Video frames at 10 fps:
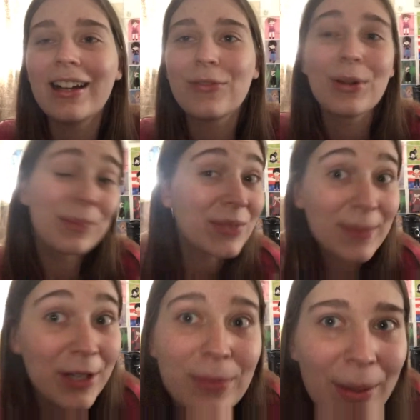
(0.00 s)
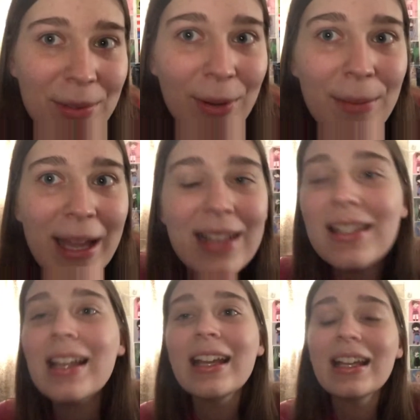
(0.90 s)
from SpongeBob SquarePants.
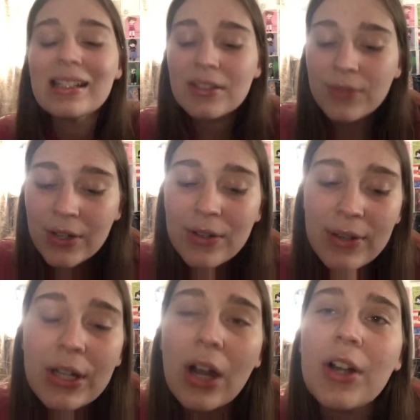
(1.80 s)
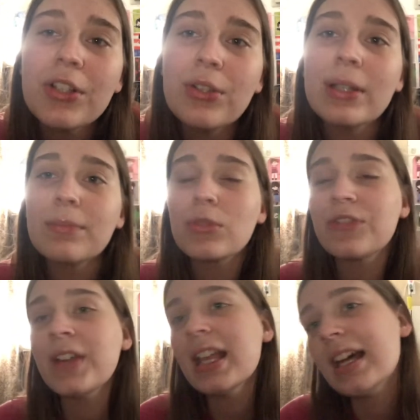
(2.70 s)
It is very, very hard to
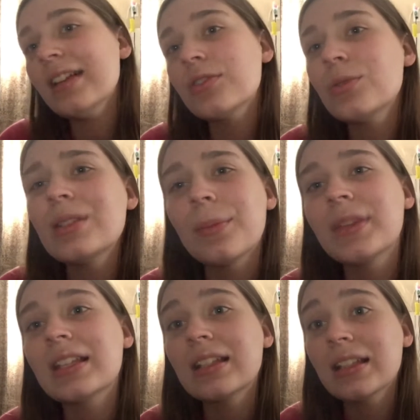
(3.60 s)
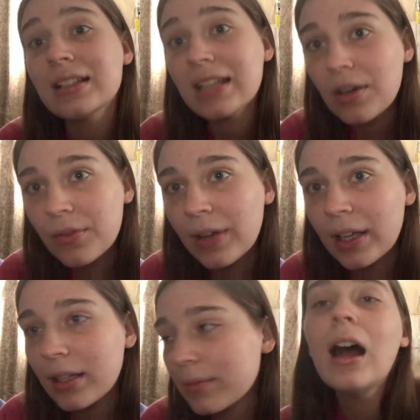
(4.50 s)
convey that into something
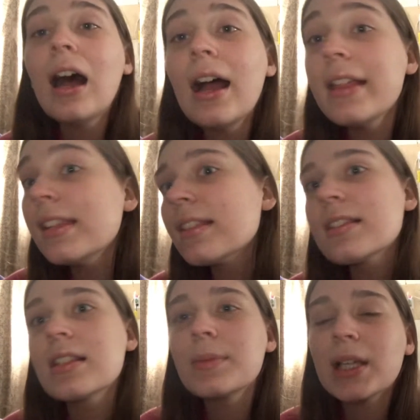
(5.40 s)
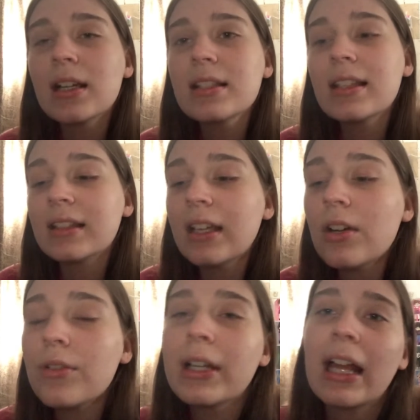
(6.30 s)
terrifying. I think this is because that they
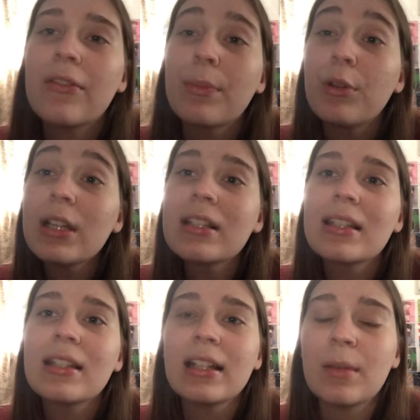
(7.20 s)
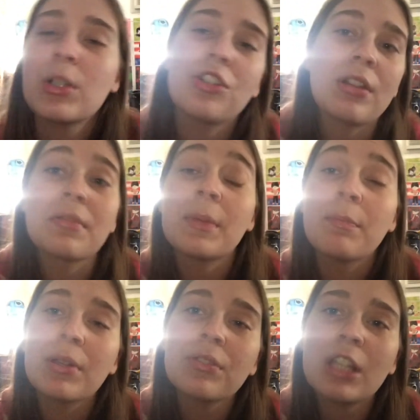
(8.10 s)
already have a pre-existing image that has been
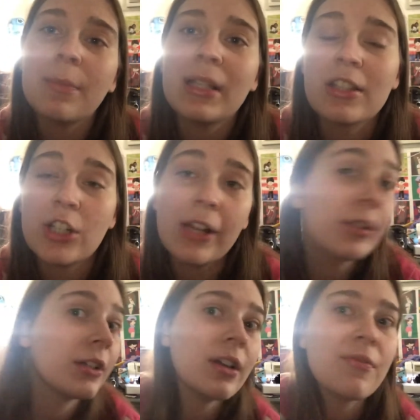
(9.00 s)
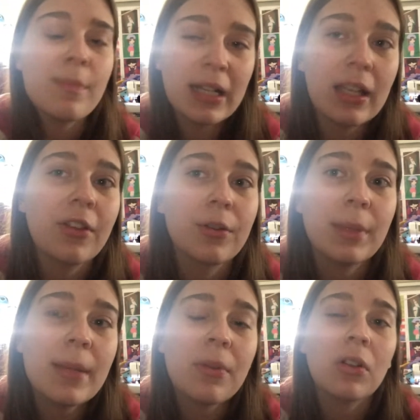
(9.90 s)
built up in the childhood of many other
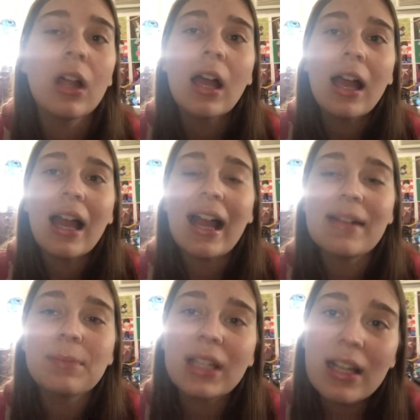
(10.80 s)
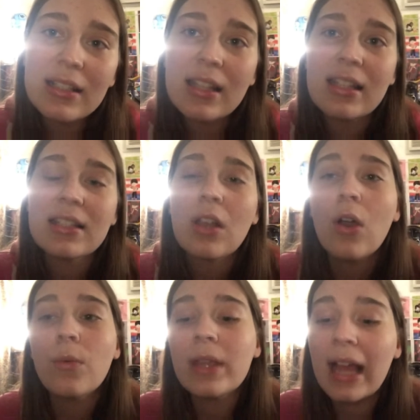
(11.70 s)
people, and because of this,
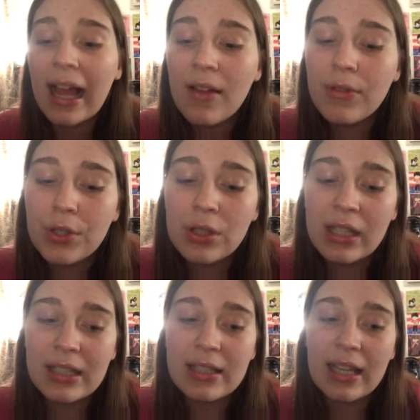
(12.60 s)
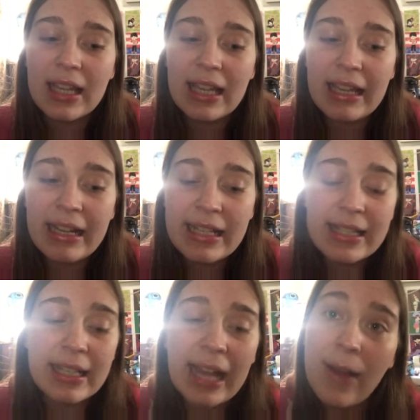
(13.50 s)
we have this
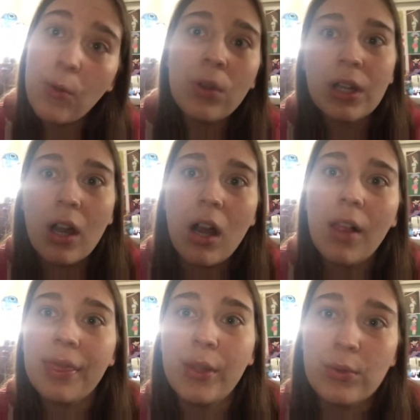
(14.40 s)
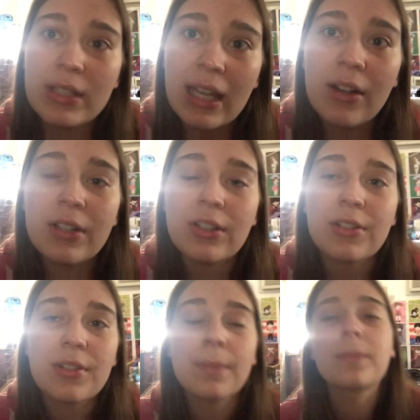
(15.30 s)
innocent outlook on those
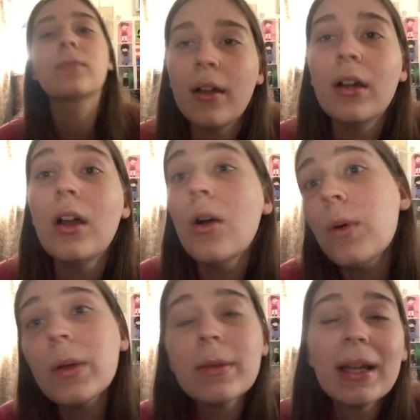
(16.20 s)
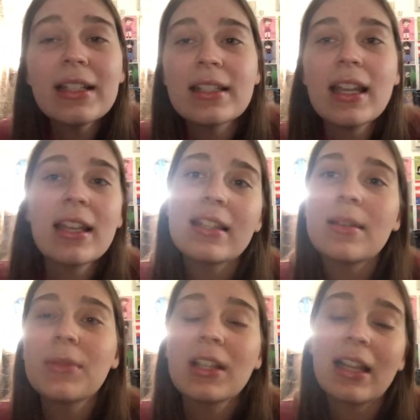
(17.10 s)
characters. Well, you might say
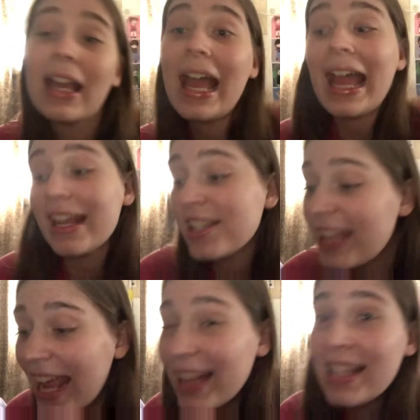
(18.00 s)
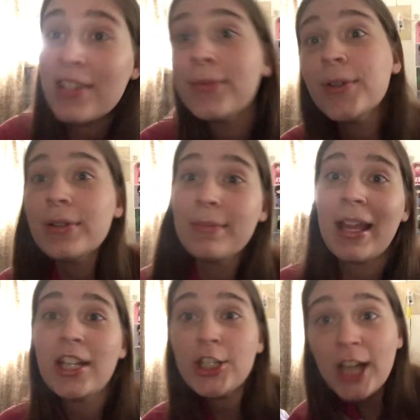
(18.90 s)
something like, hashtag this ruined
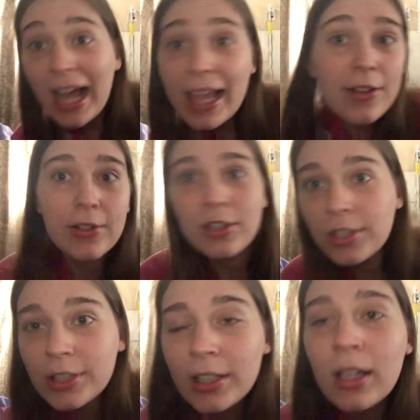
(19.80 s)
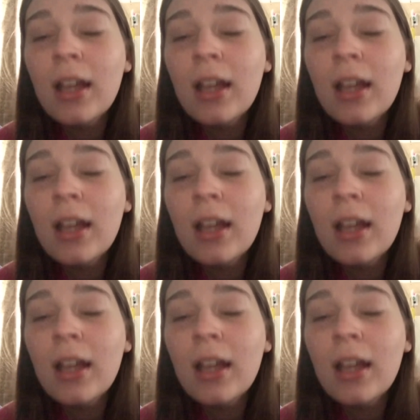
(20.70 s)
my childhood.